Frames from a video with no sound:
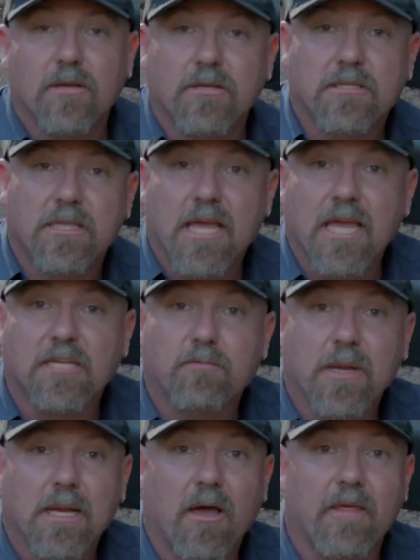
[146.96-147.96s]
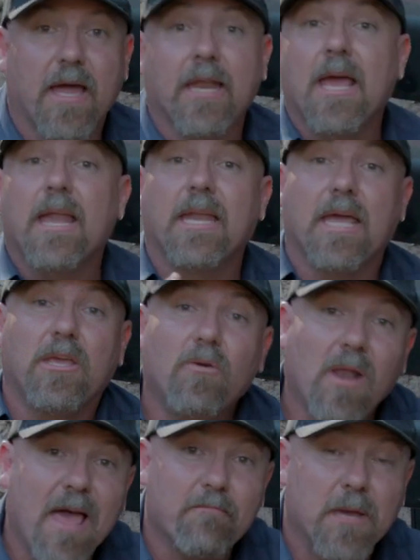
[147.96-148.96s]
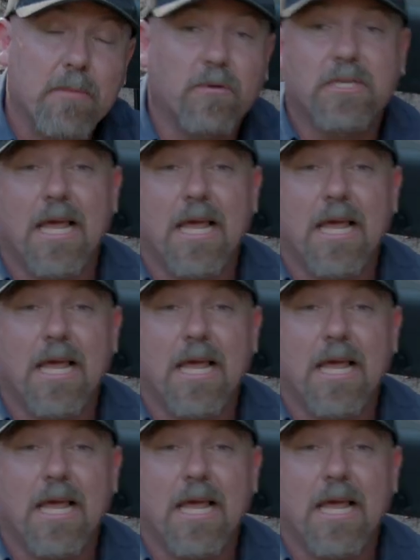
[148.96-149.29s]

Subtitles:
use the hitch pin like that. Now, you'll have people